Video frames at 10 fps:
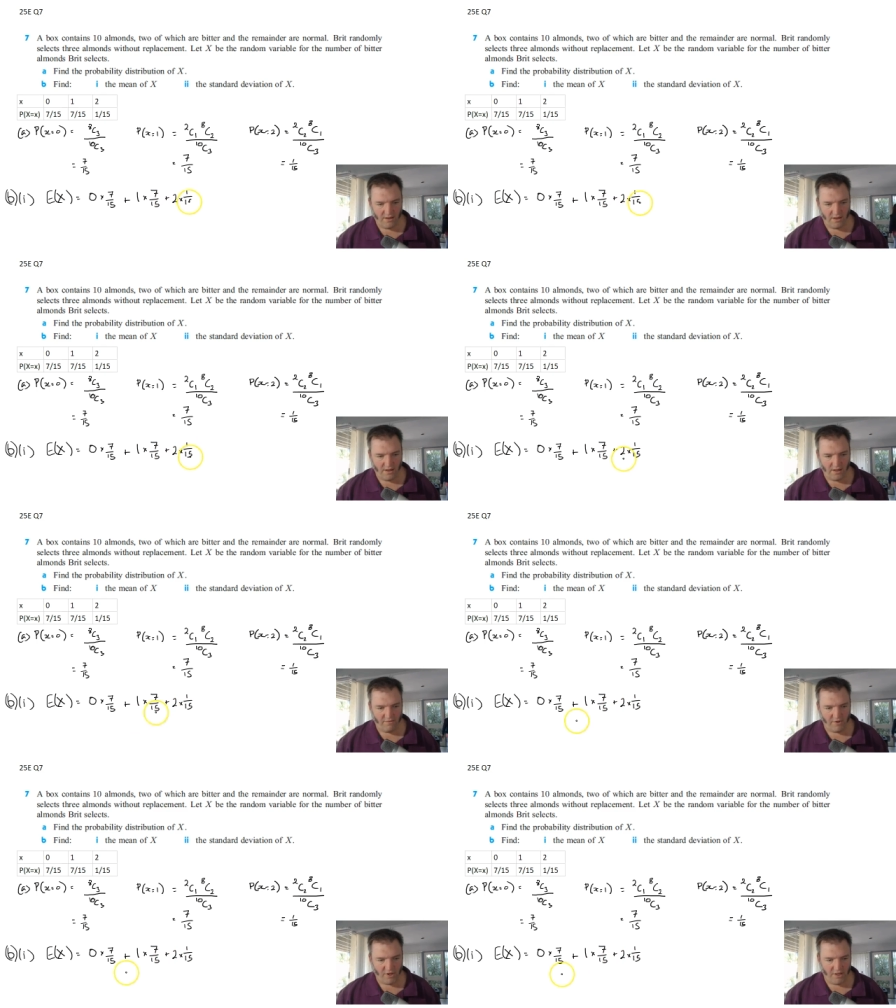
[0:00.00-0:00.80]
And
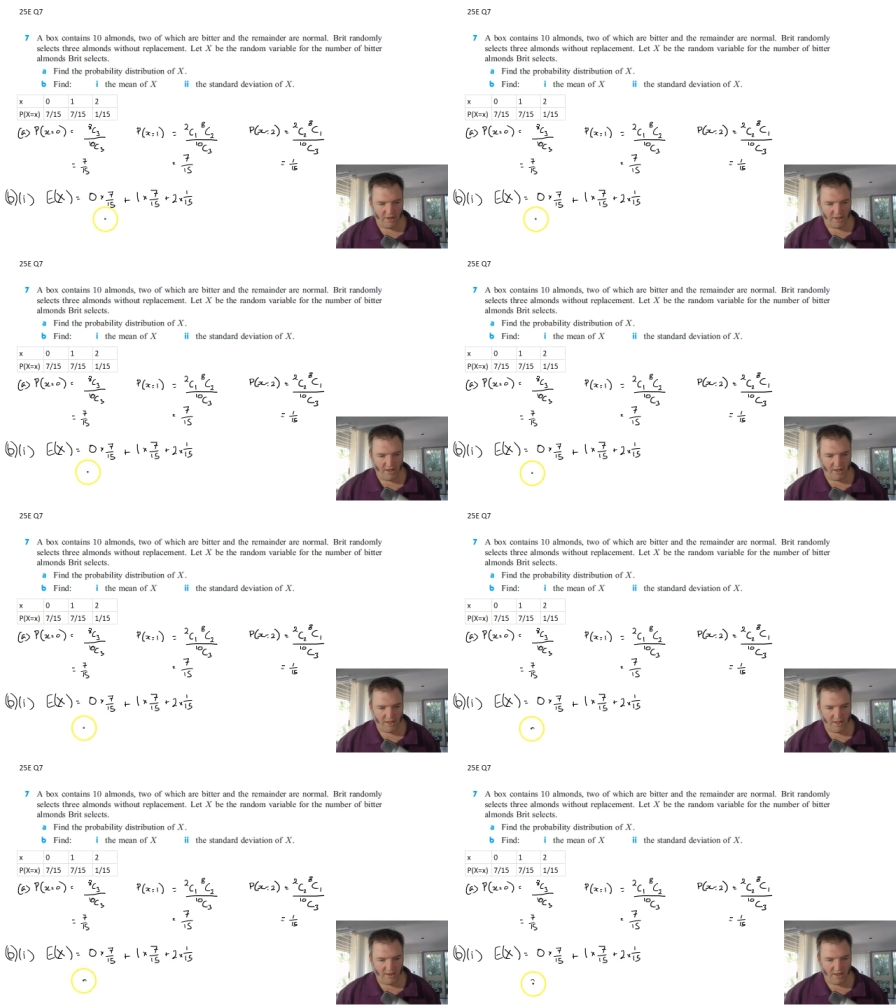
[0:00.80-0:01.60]
if you go ahead and
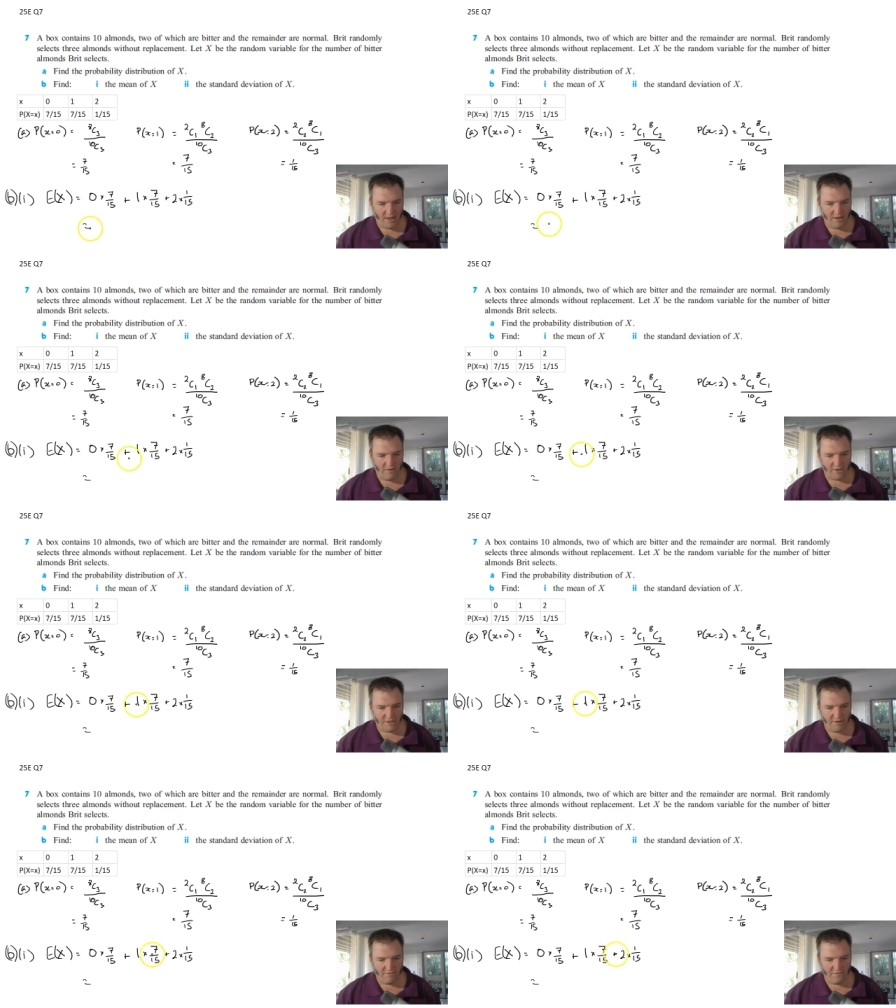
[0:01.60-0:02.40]
calculate that, you've got
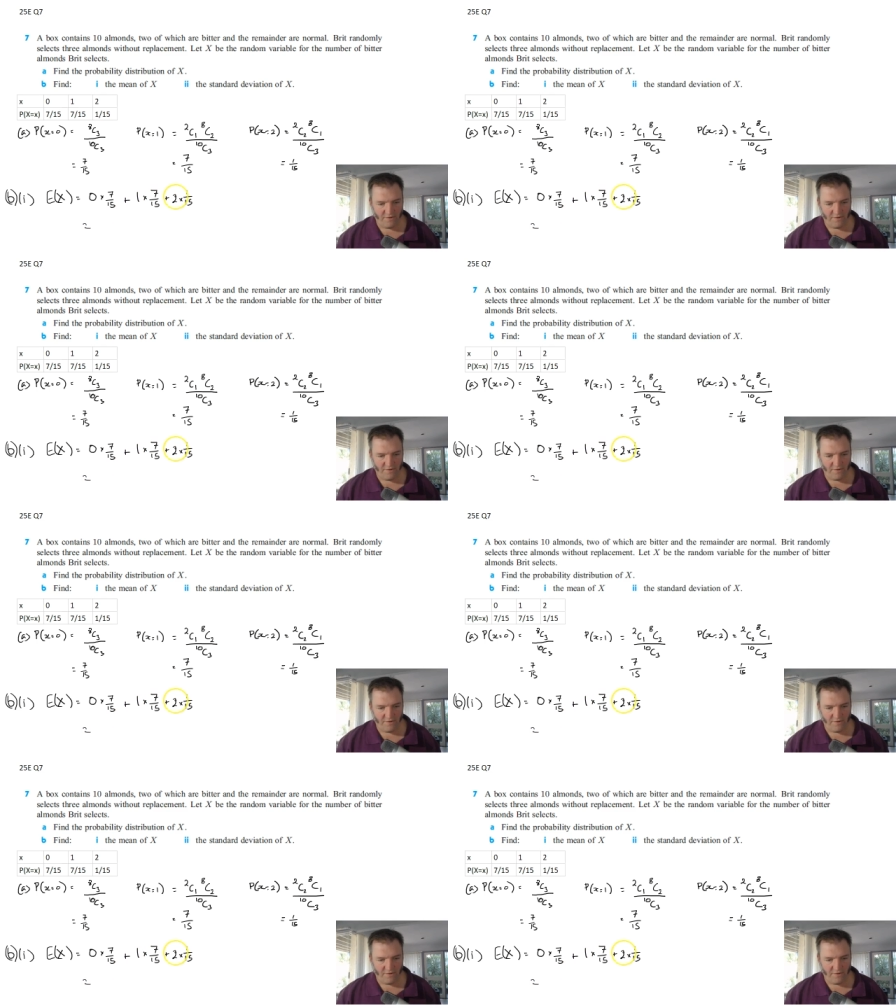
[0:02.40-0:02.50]
7